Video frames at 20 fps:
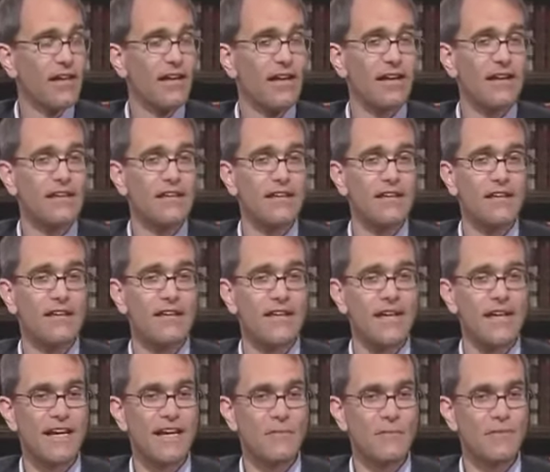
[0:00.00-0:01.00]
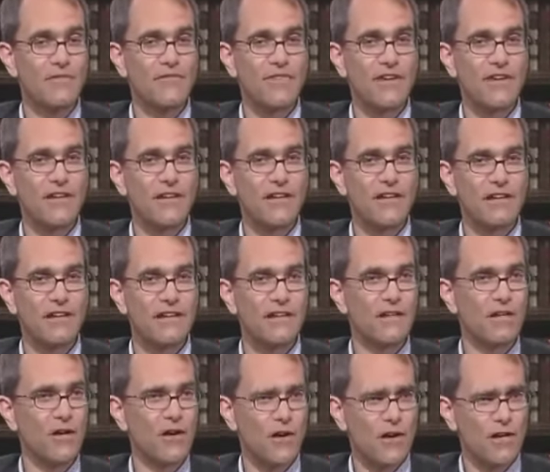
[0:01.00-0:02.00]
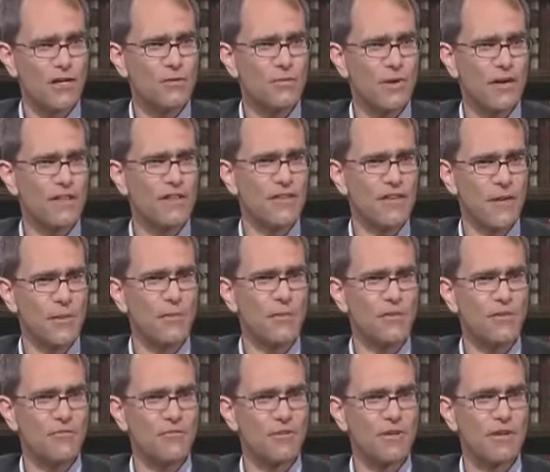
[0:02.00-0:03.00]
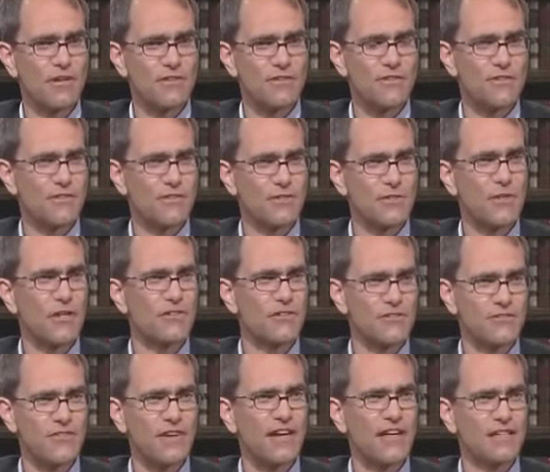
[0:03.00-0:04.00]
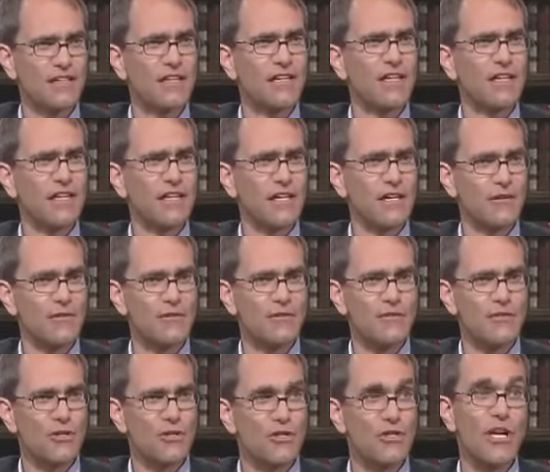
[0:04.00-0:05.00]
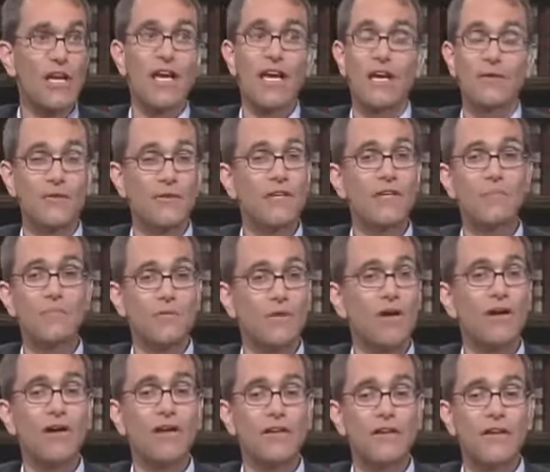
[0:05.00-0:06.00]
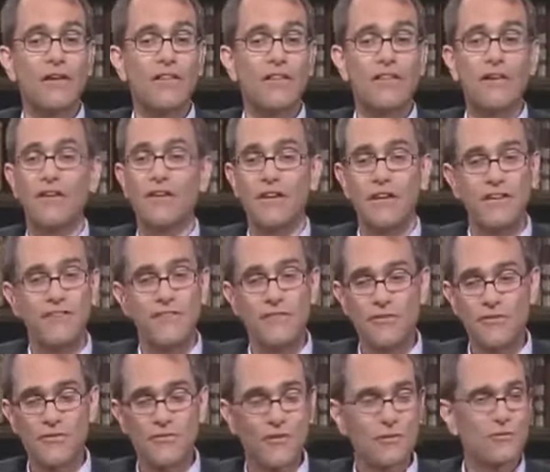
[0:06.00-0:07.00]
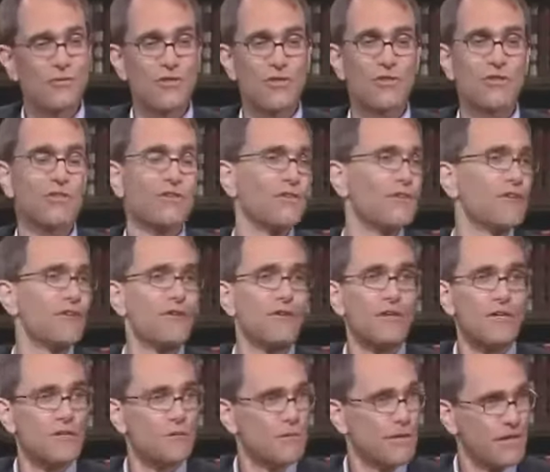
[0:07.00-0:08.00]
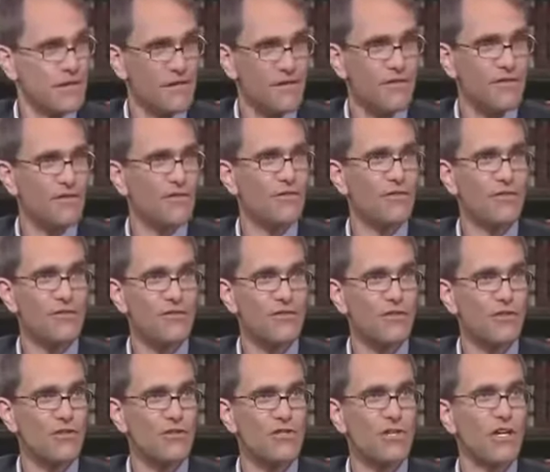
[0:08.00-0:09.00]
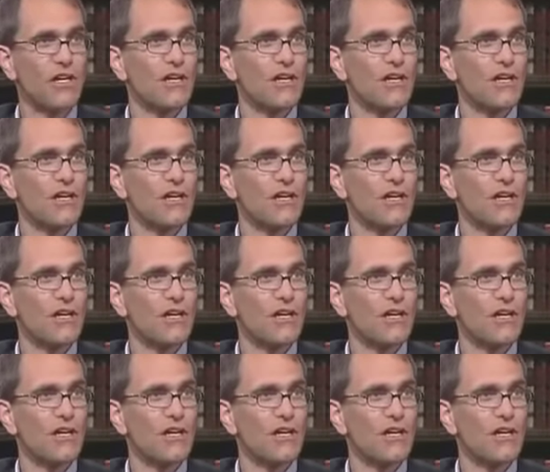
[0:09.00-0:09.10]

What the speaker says: And I've been very encouraged by the number of Protestants who have, in fact, entered the church and really brought their love for Scripture and their own experiences to the church.